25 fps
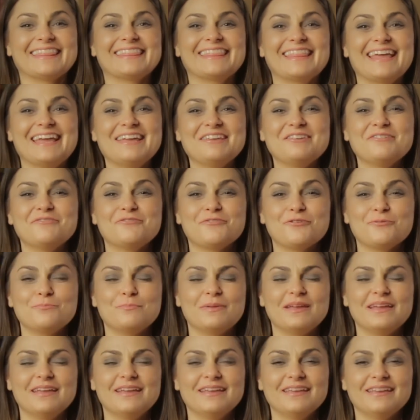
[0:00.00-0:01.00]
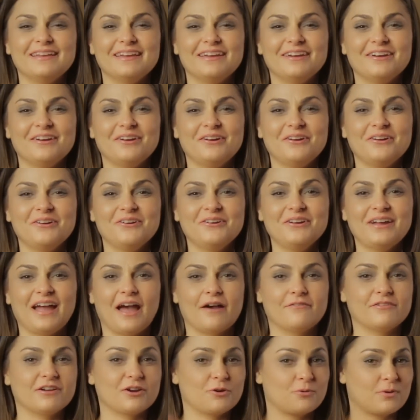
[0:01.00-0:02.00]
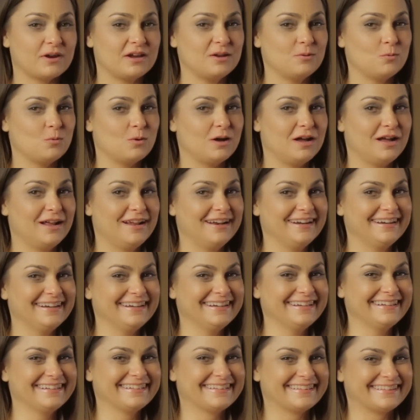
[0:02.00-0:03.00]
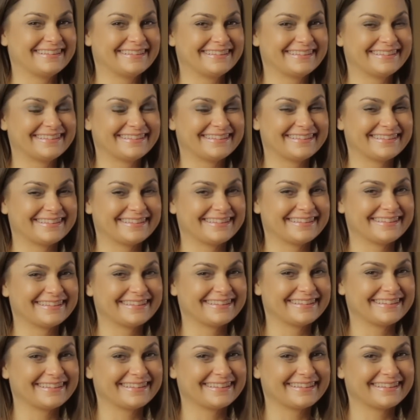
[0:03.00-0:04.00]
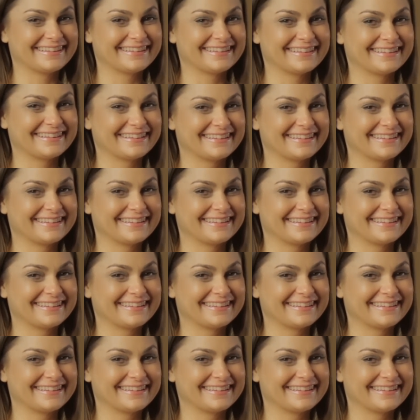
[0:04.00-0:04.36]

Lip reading: Thank you for being here. Have a great one.